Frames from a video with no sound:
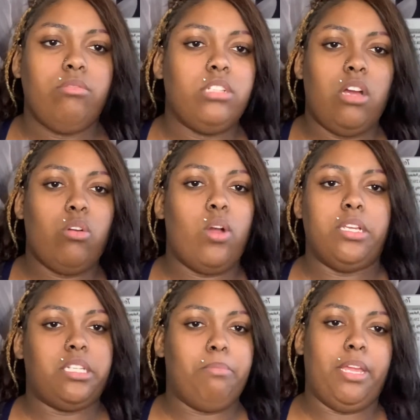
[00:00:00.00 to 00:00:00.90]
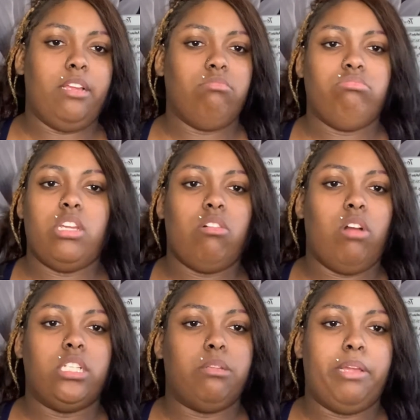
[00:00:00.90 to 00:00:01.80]
Don't question me. Don't
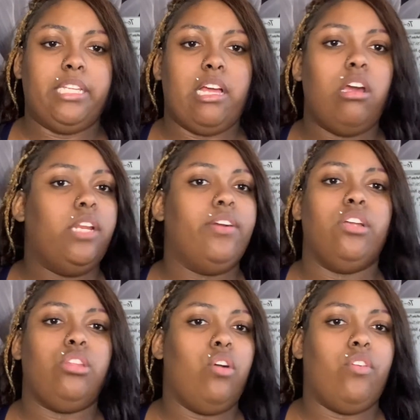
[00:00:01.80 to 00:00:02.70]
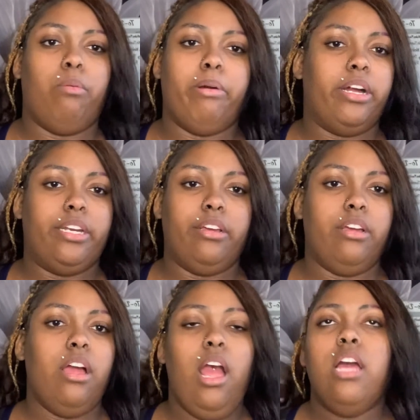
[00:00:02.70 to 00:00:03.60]
question me because I don't even go through your phone partner.
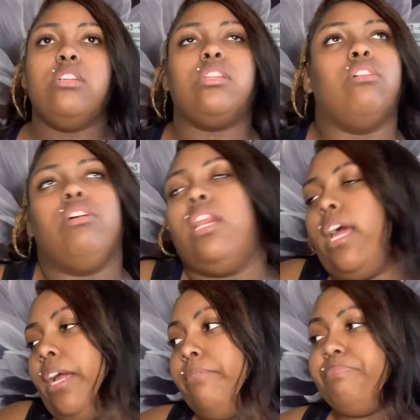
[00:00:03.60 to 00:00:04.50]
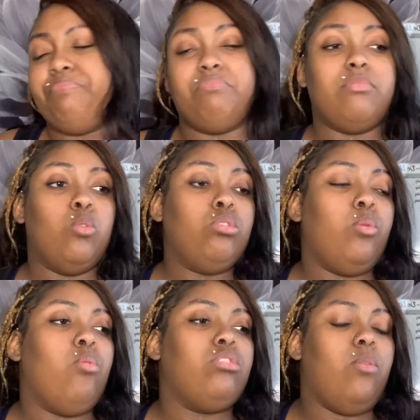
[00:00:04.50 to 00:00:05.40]
So he like,
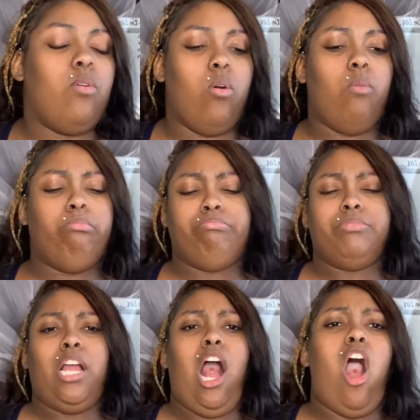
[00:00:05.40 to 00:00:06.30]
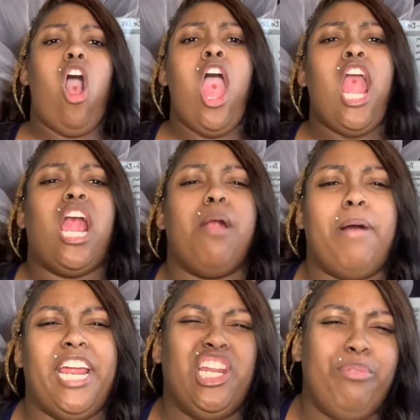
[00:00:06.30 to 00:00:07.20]
woo-woo.
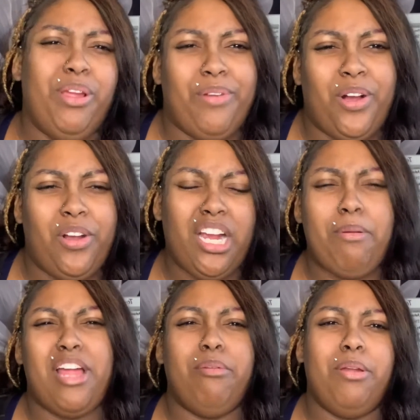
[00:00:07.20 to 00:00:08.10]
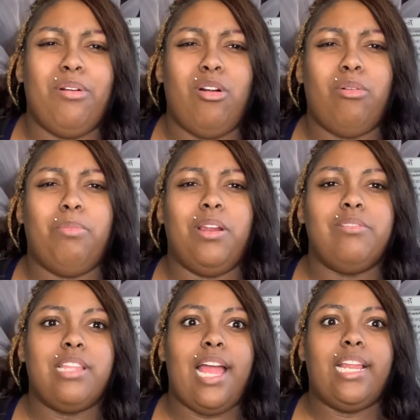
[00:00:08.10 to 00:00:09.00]
Everybody did me wrong. But it was
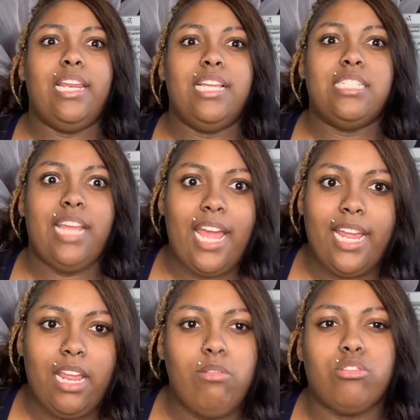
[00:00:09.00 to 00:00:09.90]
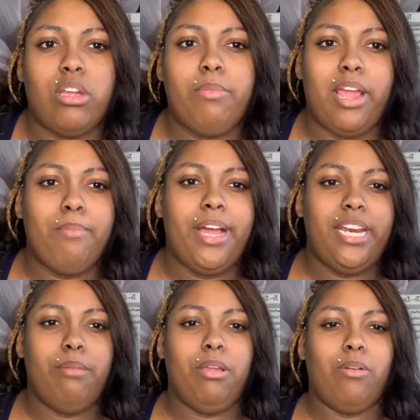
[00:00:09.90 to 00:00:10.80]
like this day he was screaming, everybody
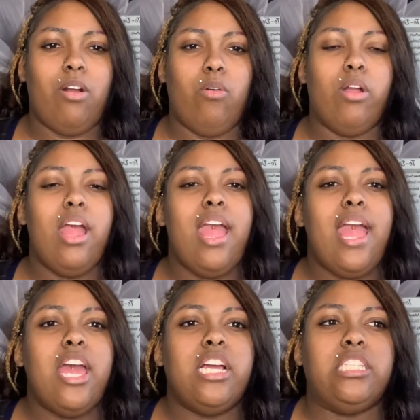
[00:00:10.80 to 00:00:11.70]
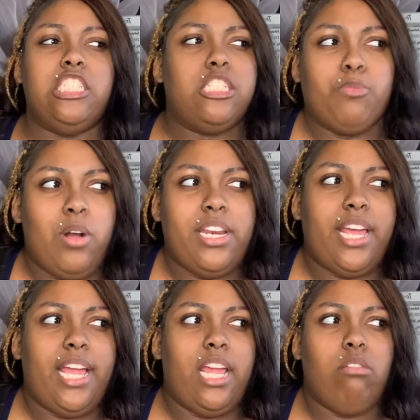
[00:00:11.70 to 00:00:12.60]
did me wrong. This one
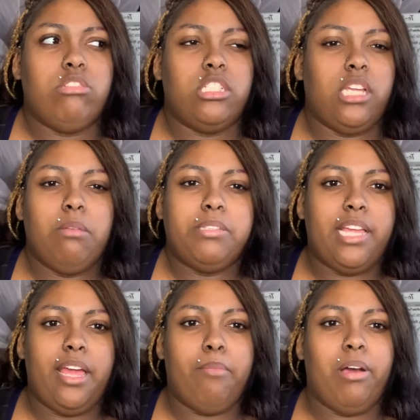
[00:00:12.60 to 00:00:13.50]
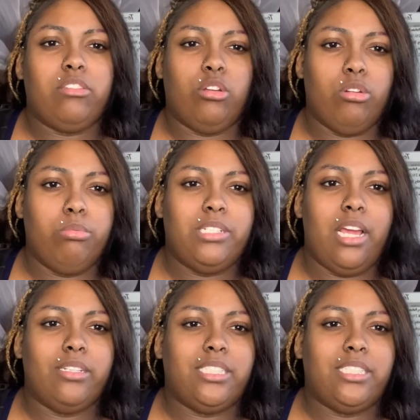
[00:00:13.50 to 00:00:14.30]
day he was just upset about the group chat.